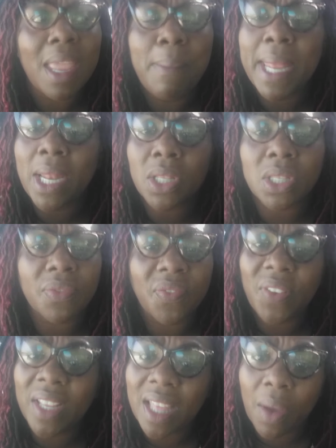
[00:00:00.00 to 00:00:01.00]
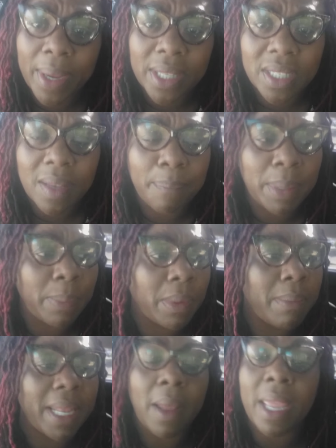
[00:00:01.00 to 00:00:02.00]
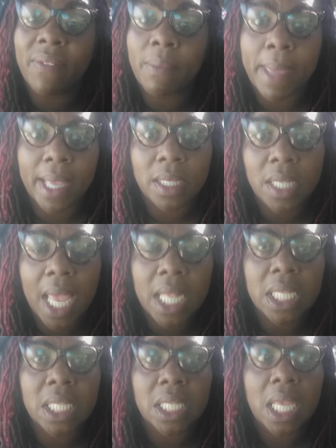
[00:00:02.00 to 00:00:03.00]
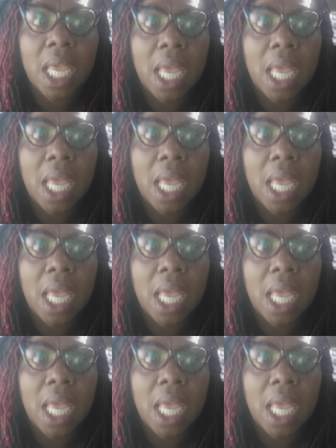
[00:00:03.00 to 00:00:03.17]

It may not feel that way to some people. It may not even make sense.